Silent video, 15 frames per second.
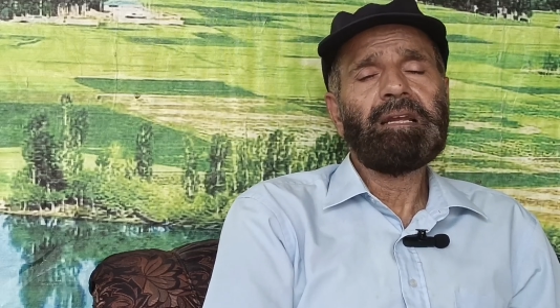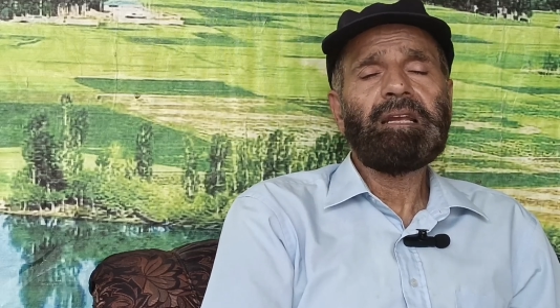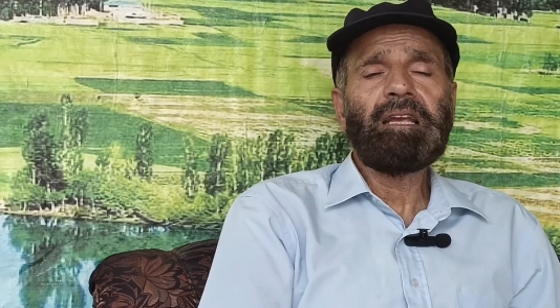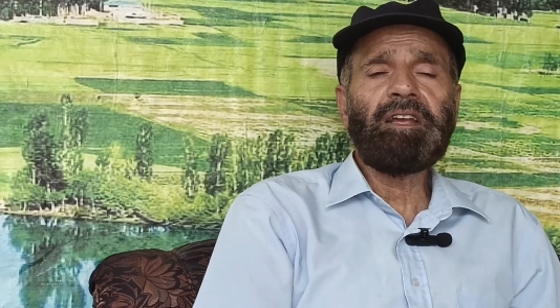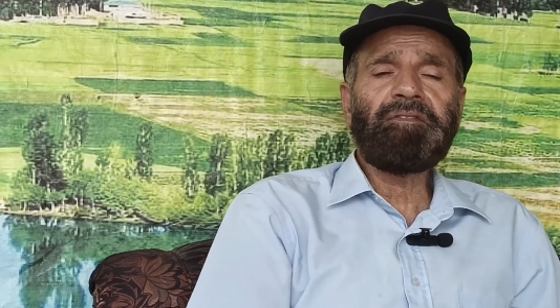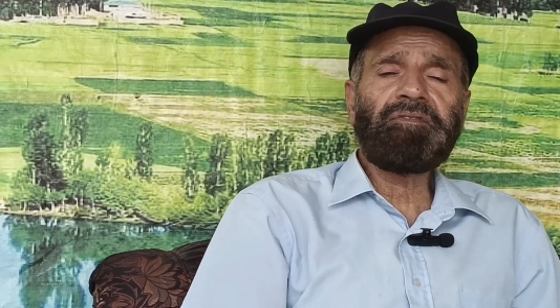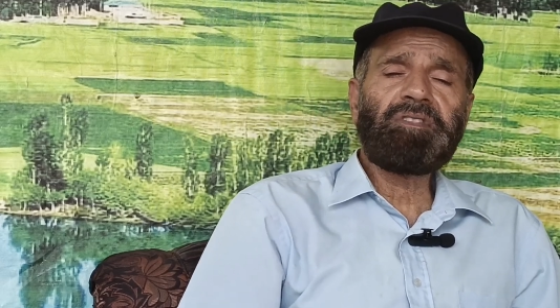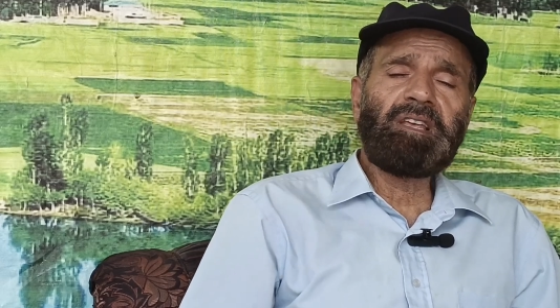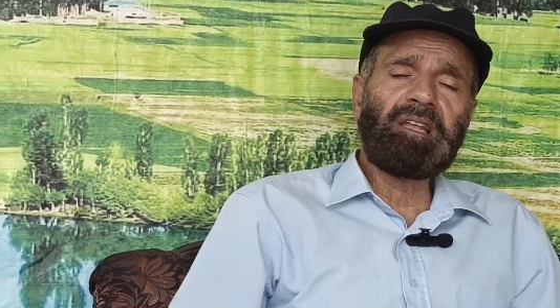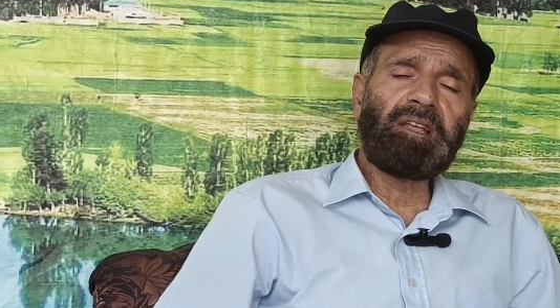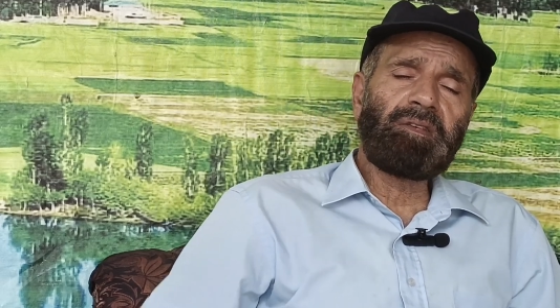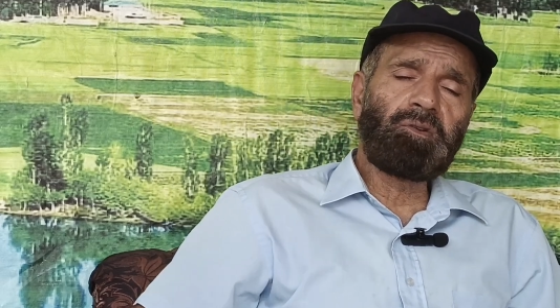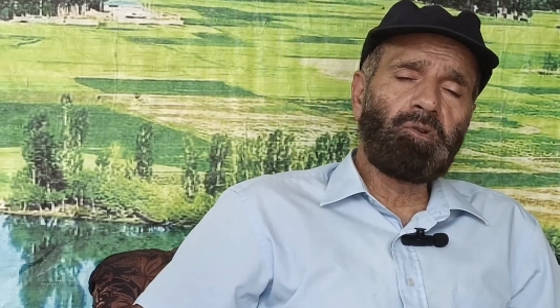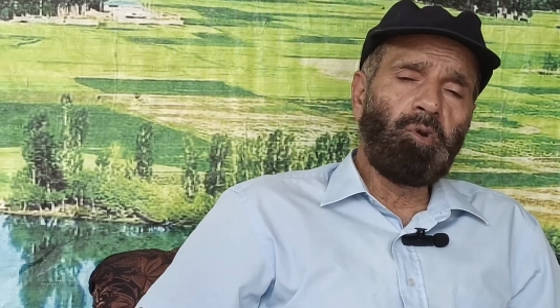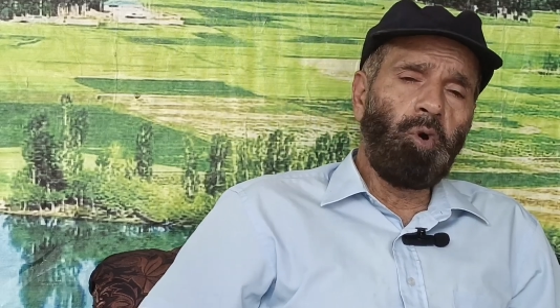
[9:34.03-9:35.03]
If there
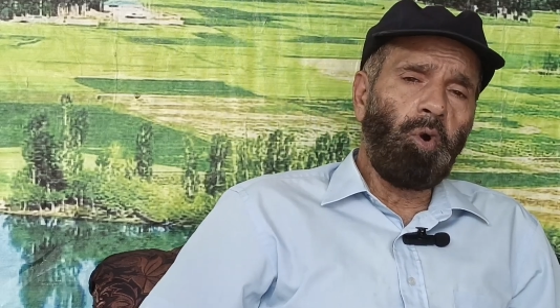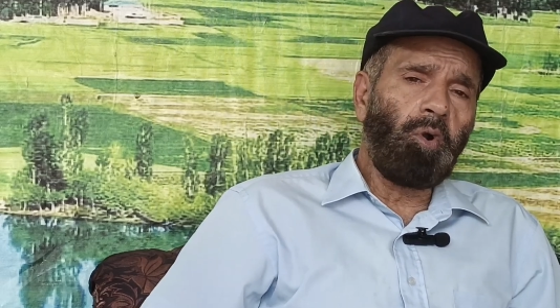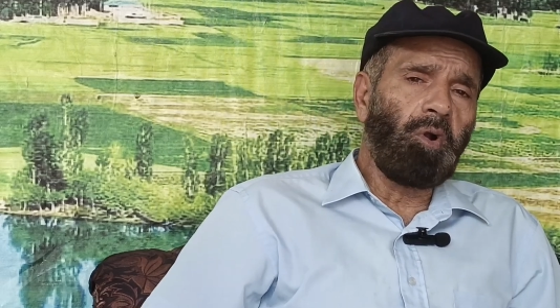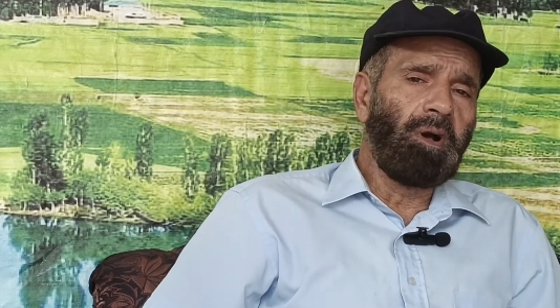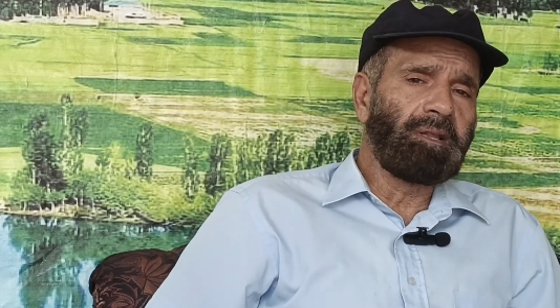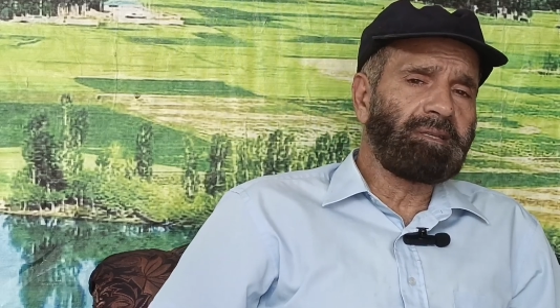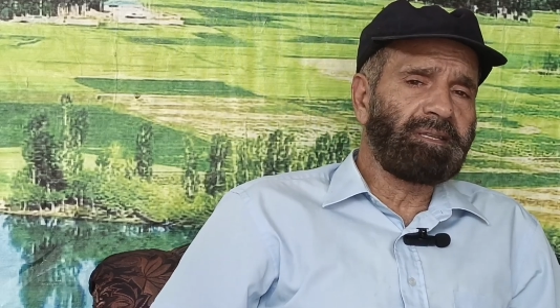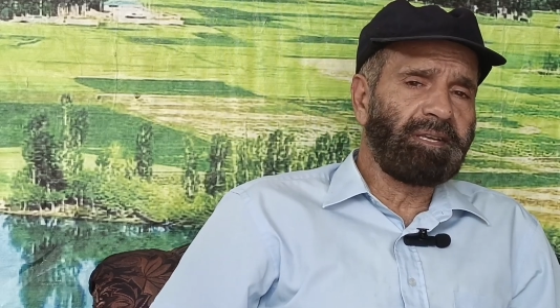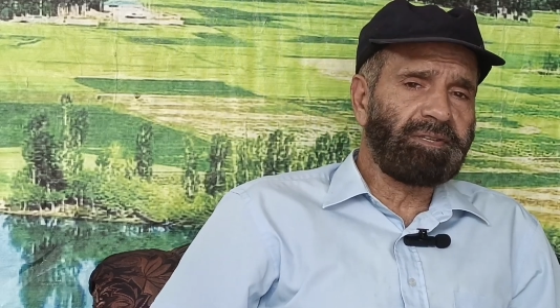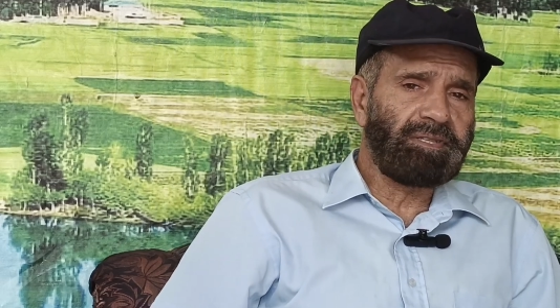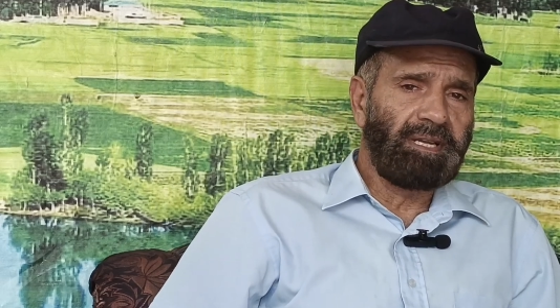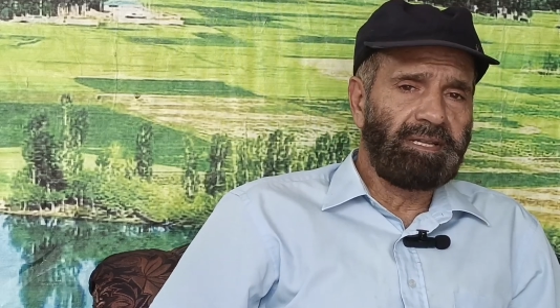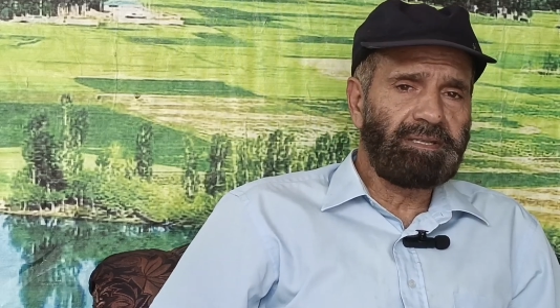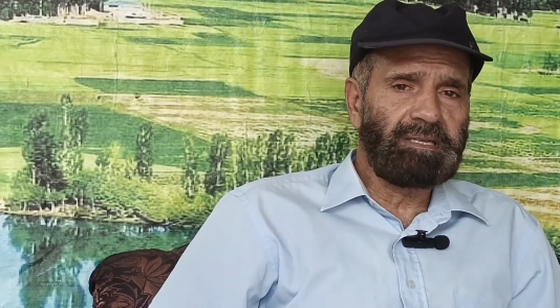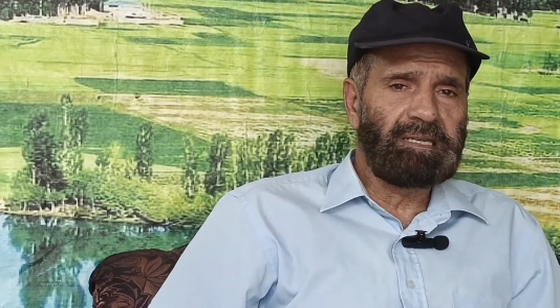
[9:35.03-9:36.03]
is no
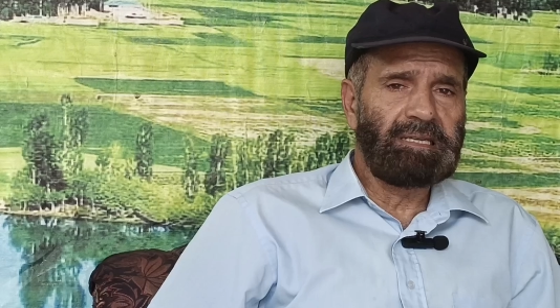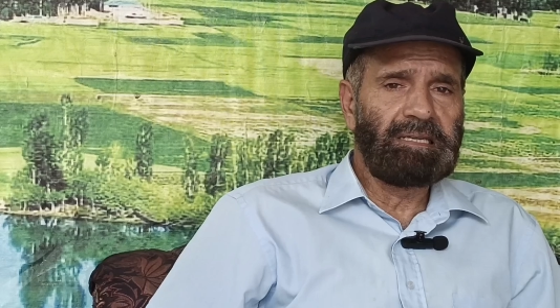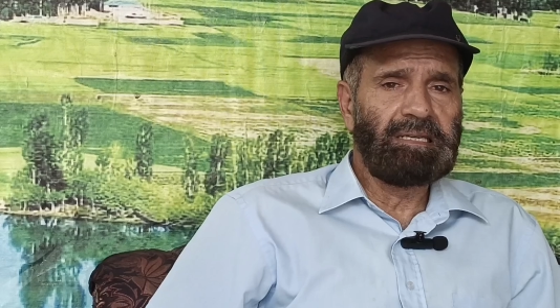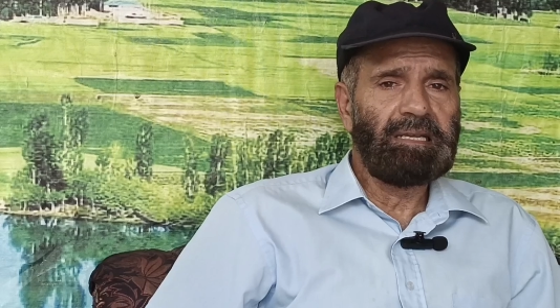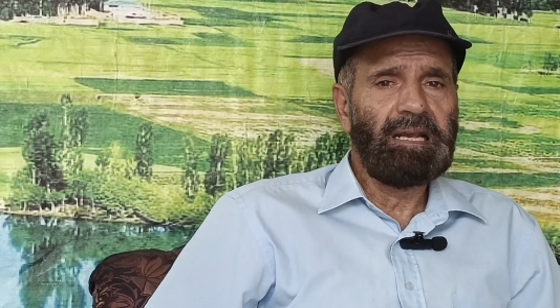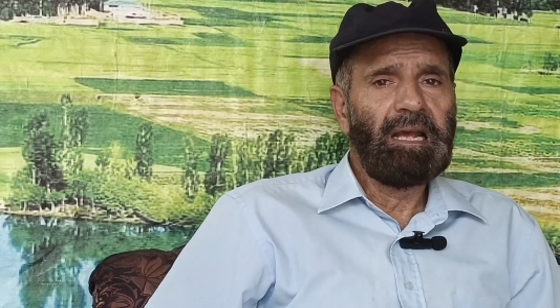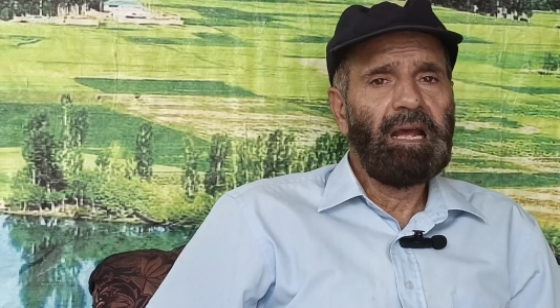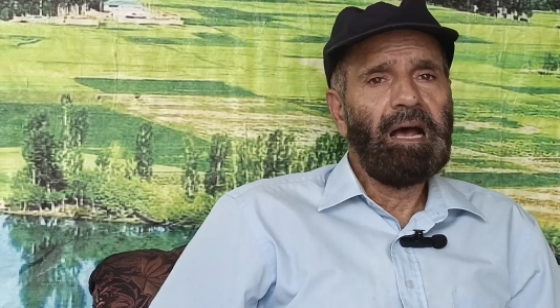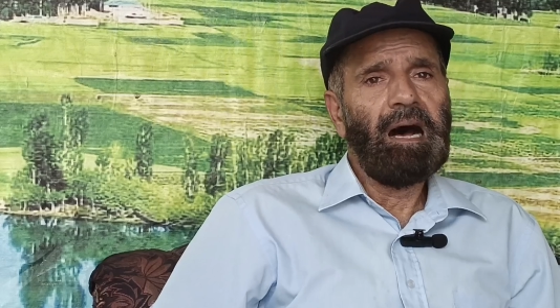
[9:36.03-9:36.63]
consistency,